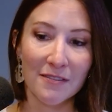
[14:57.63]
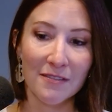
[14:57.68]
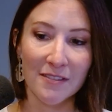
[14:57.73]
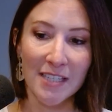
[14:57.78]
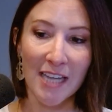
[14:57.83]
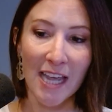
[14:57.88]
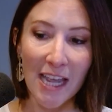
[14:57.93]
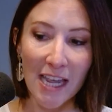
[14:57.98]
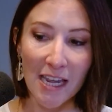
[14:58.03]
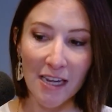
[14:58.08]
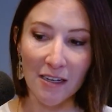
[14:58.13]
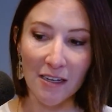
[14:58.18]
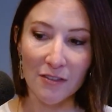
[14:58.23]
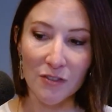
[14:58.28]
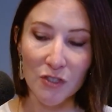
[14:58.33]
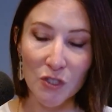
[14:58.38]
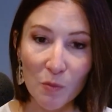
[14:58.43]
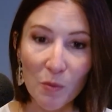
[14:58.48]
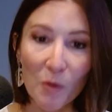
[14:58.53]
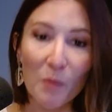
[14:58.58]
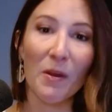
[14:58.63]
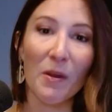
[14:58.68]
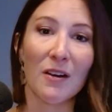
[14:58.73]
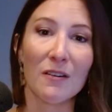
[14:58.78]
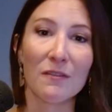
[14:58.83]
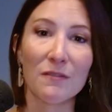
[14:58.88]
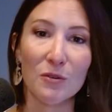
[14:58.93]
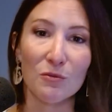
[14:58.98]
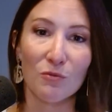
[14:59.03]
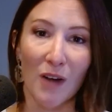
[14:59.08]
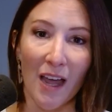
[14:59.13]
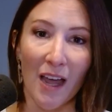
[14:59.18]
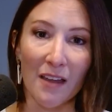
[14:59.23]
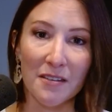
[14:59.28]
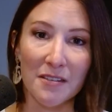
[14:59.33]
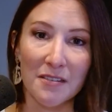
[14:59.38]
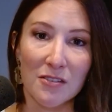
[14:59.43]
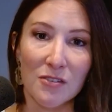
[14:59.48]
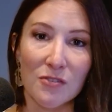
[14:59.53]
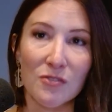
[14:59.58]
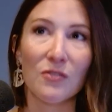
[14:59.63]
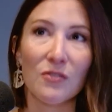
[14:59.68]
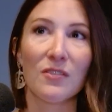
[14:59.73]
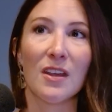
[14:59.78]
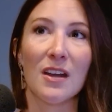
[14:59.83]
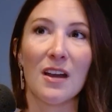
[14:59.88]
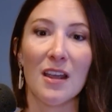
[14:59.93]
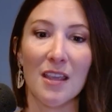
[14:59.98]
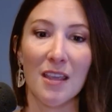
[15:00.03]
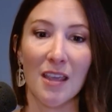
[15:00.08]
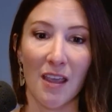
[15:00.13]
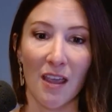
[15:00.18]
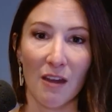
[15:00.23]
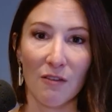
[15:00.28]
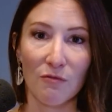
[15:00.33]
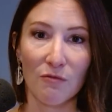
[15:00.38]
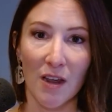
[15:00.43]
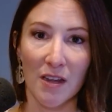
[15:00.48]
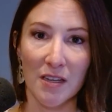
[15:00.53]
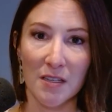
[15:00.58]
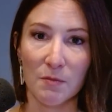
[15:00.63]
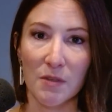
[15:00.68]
take to prepare for rest so that I can rest,